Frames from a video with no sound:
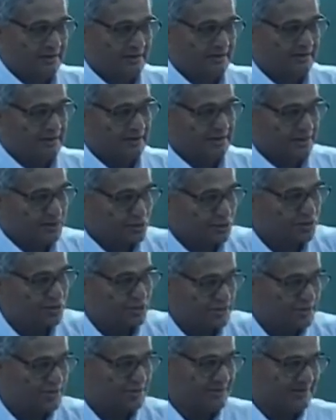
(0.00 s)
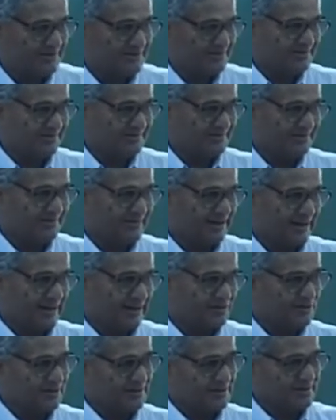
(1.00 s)
Now, the controls
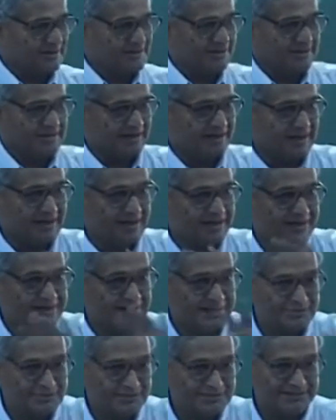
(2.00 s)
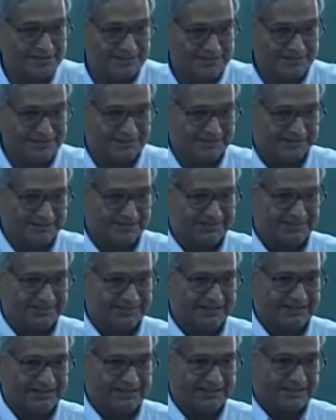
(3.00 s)
as far as the aircraft is concerned
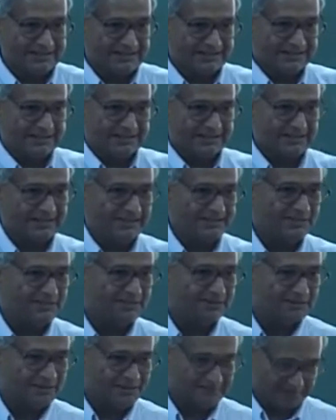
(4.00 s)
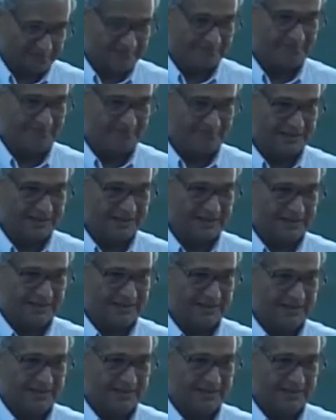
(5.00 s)
in the helicopter field,